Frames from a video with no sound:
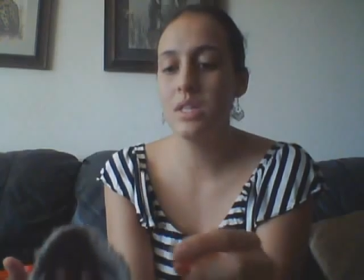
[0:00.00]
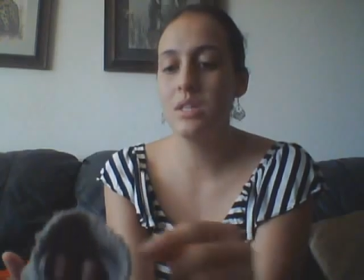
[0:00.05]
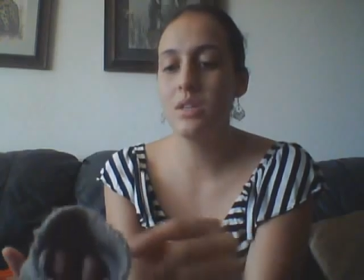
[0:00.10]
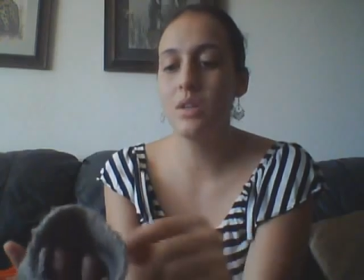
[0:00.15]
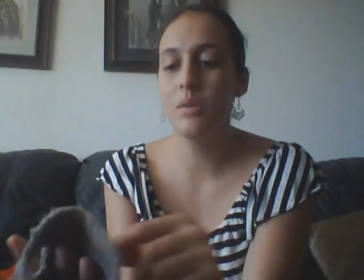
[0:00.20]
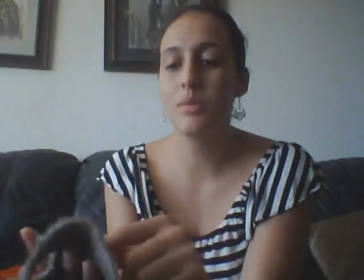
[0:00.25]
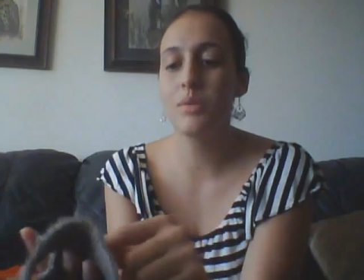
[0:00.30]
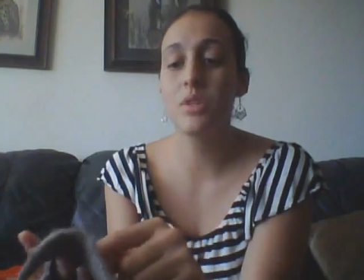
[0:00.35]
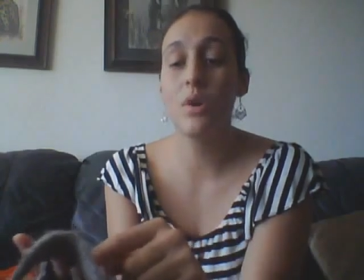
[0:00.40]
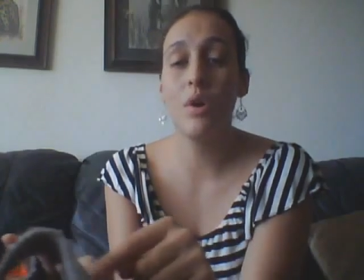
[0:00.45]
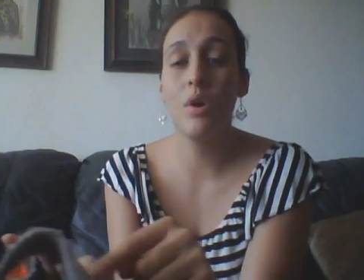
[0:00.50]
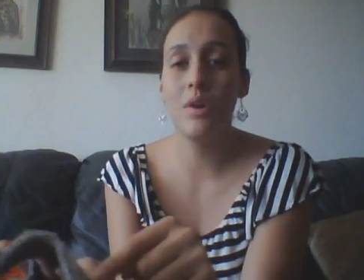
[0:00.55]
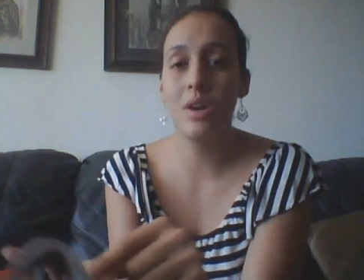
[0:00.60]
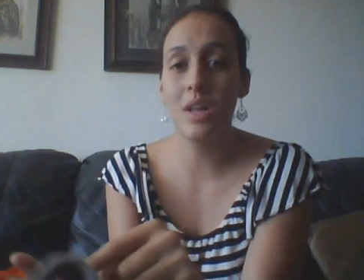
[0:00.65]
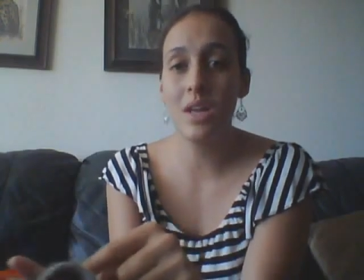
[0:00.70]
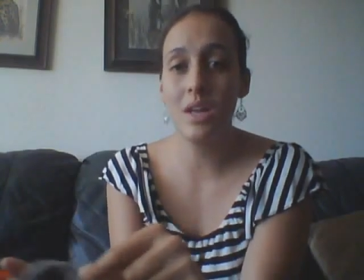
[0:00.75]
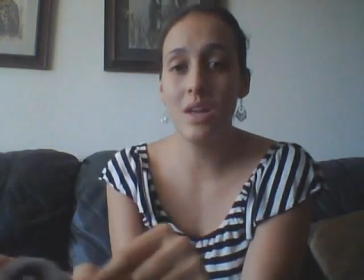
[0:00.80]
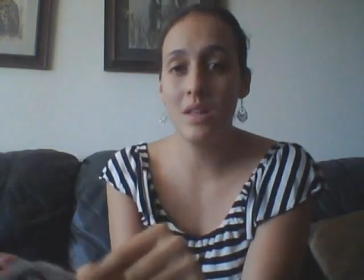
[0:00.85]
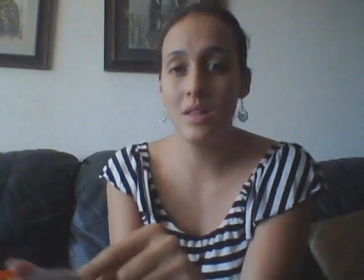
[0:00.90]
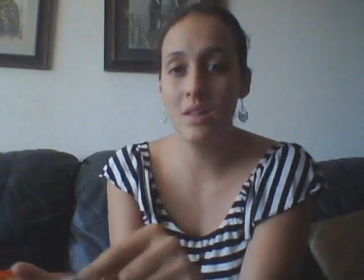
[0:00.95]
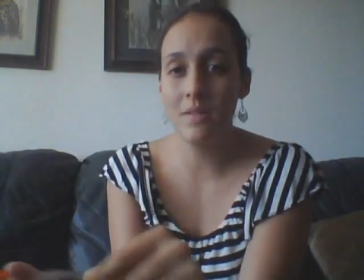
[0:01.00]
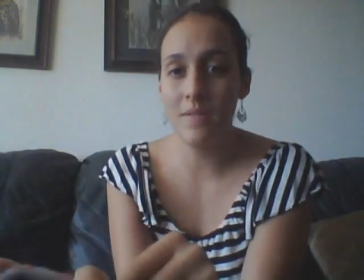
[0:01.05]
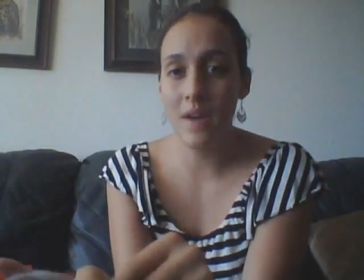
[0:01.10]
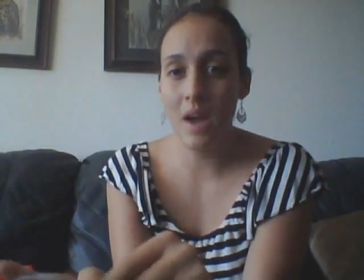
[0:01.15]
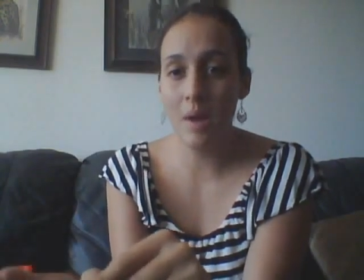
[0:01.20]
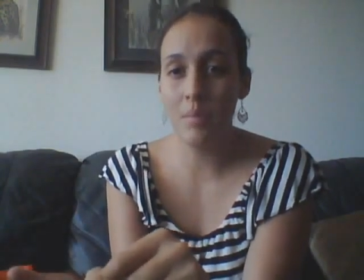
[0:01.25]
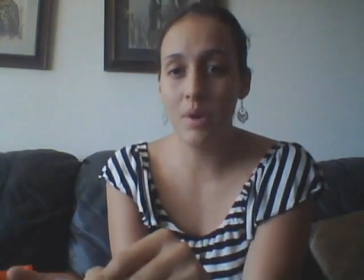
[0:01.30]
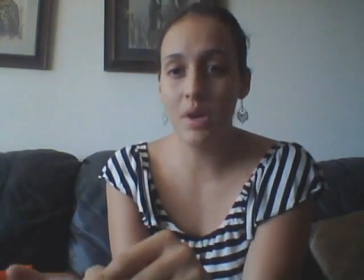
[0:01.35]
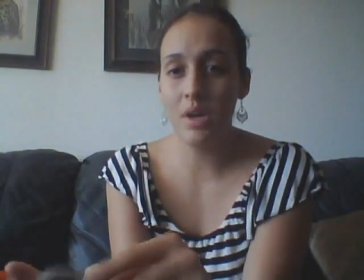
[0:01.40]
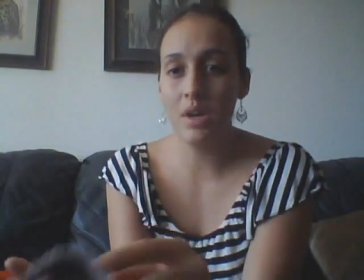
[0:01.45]
it until it was already in the
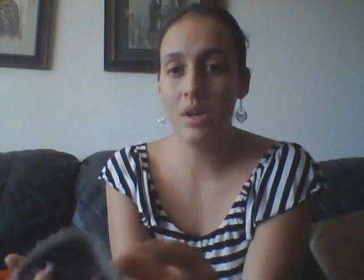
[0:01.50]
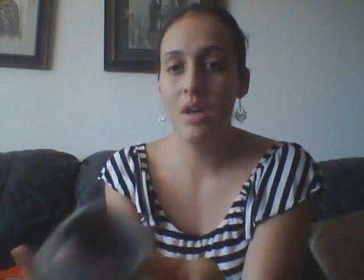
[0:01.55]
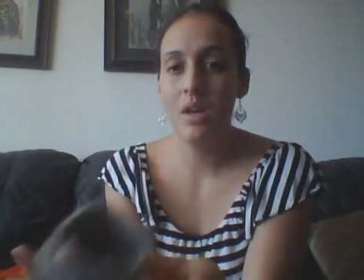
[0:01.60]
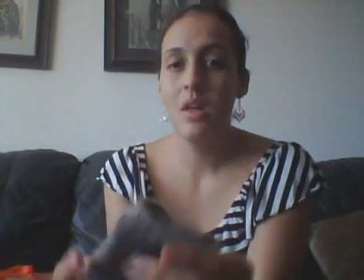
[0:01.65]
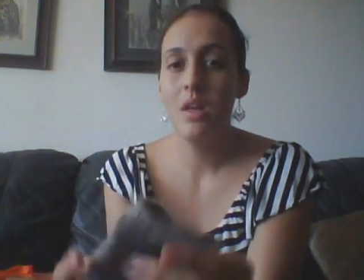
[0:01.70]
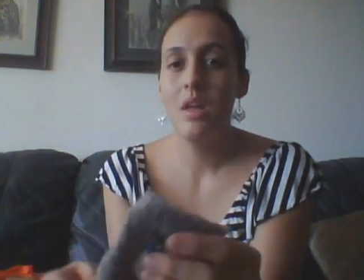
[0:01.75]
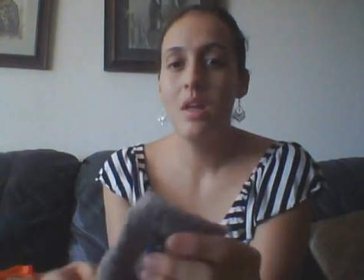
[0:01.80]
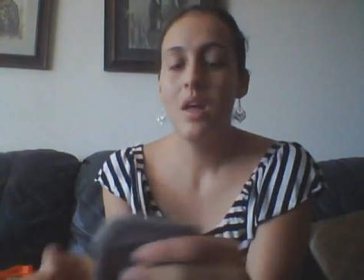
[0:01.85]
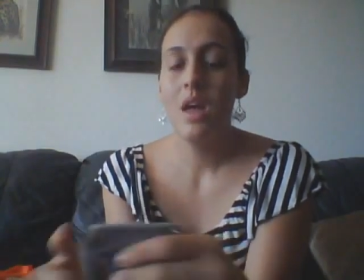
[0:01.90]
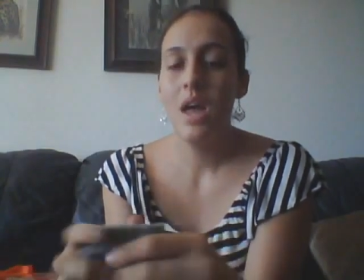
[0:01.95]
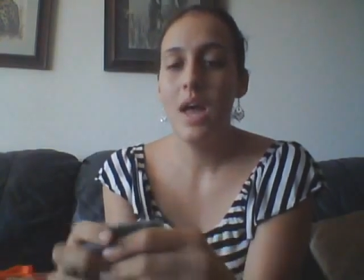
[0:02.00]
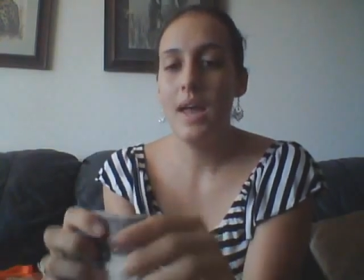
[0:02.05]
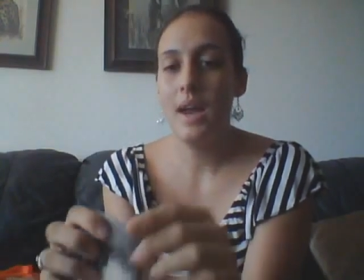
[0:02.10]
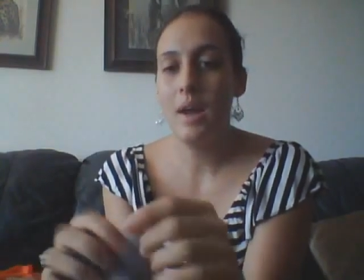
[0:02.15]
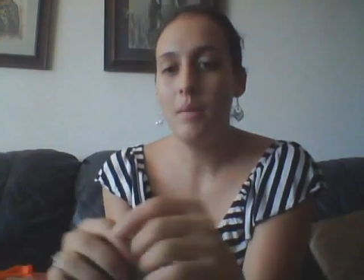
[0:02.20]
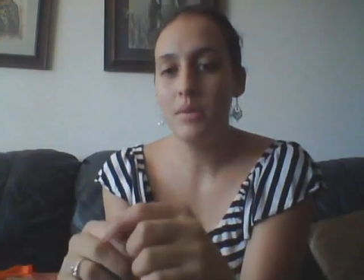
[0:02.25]
fabric and